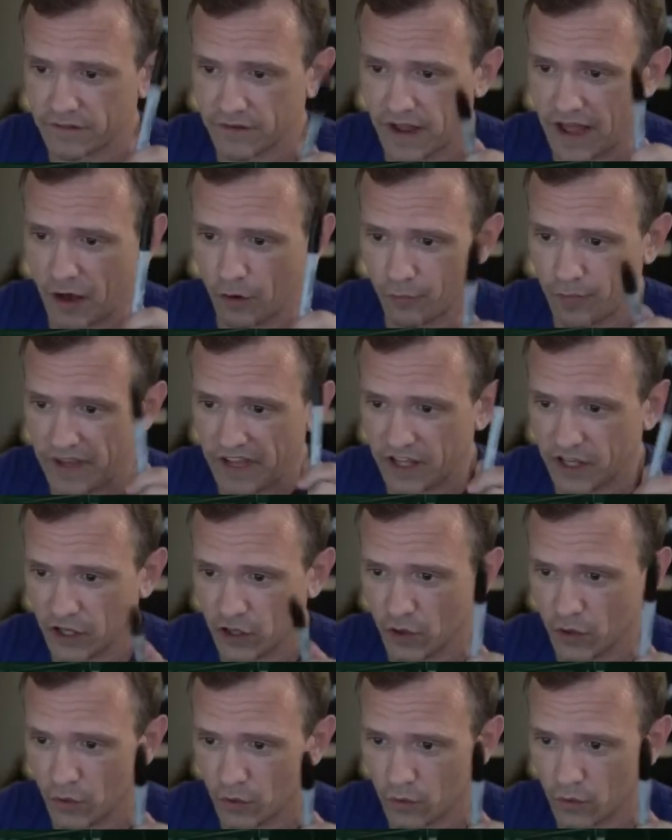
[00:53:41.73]

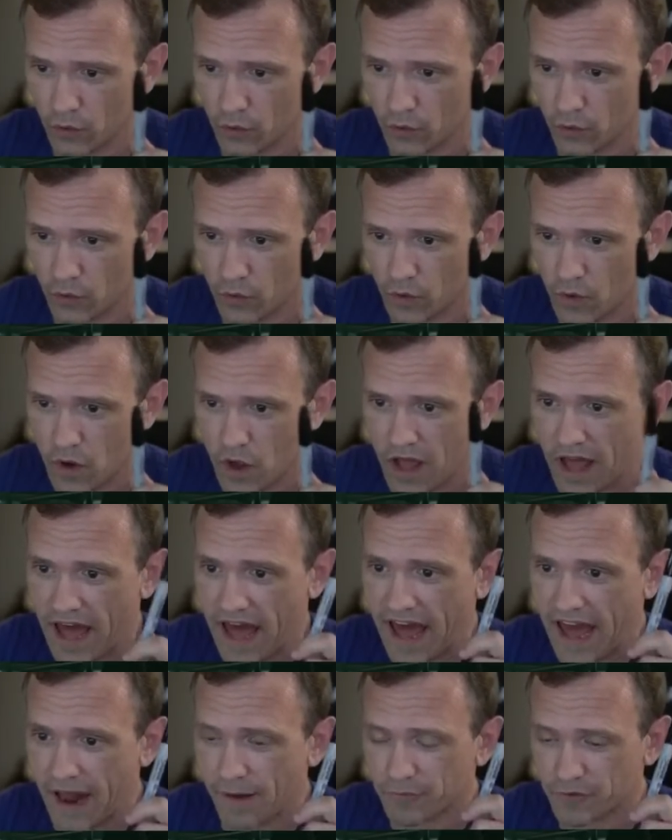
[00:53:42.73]
LPQ.
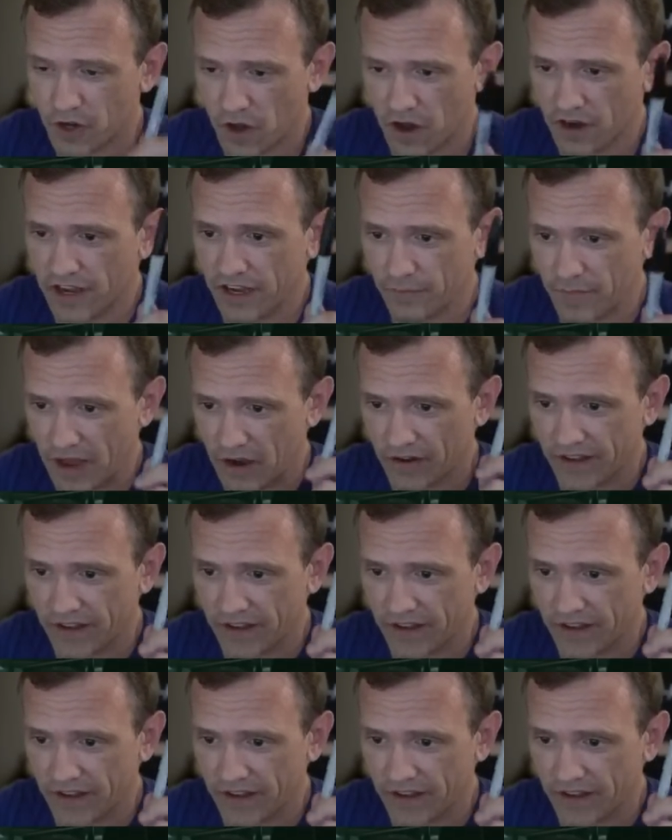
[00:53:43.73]
And I'm talking about